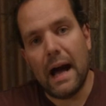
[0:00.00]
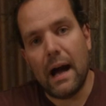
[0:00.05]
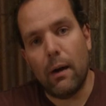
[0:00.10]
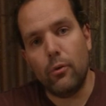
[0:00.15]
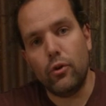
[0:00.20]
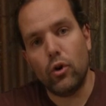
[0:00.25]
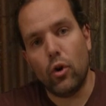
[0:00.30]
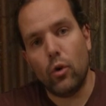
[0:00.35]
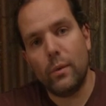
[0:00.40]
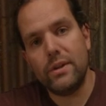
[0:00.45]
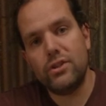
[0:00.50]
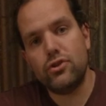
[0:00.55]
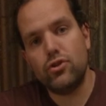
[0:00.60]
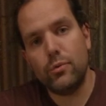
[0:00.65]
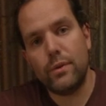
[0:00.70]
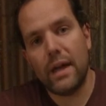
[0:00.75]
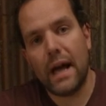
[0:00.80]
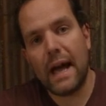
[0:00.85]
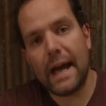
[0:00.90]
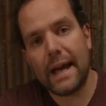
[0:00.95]
I would always
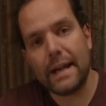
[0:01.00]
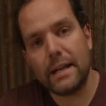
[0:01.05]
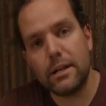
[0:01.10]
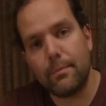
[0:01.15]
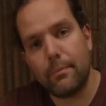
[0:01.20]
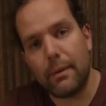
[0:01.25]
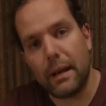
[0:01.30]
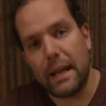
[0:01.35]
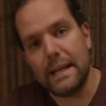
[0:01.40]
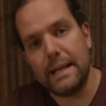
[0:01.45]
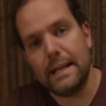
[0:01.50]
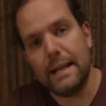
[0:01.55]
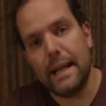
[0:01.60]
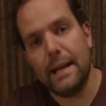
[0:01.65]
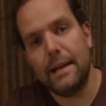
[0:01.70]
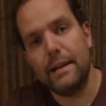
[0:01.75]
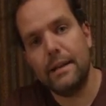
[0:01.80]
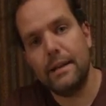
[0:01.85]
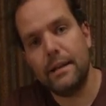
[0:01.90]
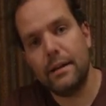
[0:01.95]
do the hand
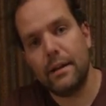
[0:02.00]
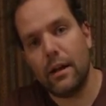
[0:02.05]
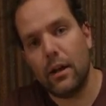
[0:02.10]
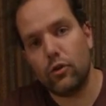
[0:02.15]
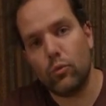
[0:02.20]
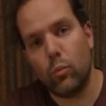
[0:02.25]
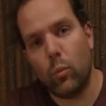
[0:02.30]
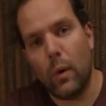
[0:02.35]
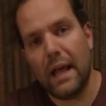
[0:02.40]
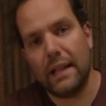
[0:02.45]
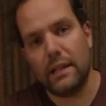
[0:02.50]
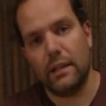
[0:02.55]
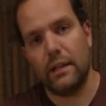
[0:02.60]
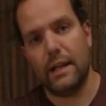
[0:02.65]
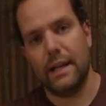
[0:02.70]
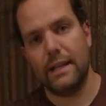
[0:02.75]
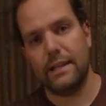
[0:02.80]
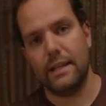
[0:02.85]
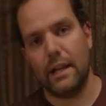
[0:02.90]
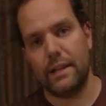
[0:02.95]
planing as well
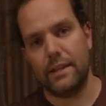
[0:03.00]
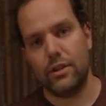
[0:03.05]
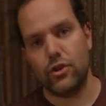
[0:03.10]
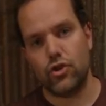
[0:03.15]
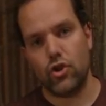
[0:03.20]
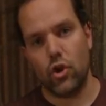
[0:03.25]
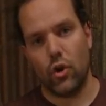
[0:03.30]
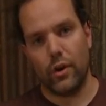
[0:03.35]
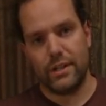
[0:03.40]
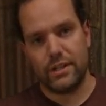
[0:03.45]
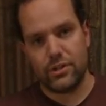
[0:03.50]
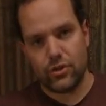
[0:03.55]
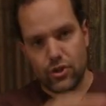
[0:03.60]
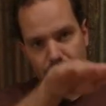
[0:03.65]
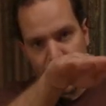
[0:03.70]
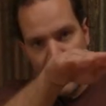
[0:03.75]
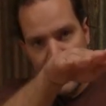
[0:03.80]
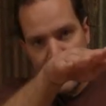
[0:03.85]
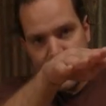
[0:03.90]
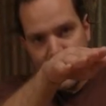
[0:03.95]
in, in the joint,
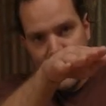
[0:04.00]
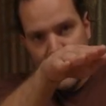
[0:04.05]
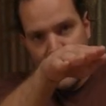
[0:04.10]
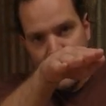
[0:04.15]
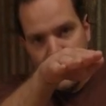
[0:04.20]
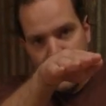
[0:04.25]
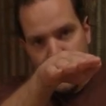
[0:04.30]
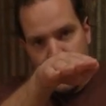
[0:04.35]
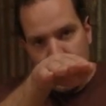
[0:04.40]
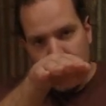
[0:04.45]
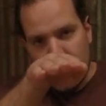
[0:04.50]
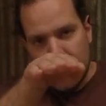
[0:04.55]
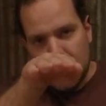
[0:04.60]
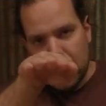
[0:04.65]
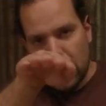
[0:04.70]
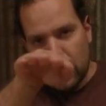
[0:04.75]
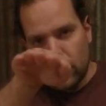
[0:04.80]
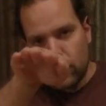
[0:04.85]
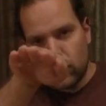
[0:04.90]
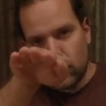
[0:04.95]
just getting that
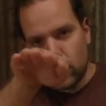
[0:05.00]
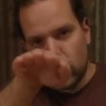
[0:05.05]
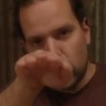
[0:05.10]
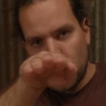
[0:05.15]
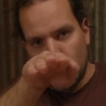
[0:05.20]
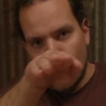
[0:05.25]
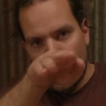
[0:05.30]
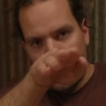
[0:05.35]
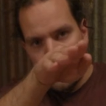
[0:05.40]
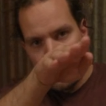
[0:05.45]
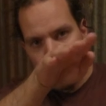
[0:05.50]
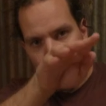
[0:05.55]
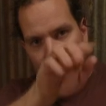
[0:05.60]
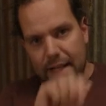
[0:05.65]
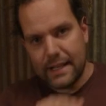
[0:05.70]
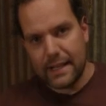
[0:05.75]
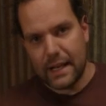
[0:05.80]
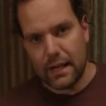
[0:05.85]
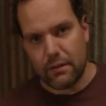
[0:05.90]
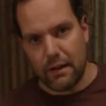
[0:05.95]
little scoop in the
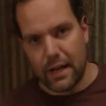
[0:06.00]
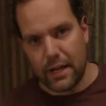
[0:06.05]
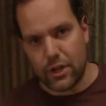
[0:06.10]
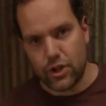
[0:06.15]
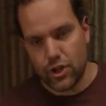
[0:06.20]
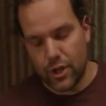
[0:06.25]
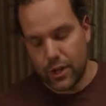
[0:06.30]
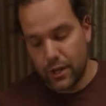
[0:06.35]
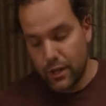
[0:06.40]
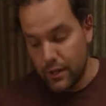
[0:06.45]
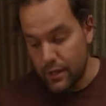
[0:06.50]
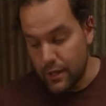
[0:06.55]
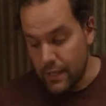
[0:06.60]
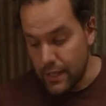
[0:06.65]
right direction.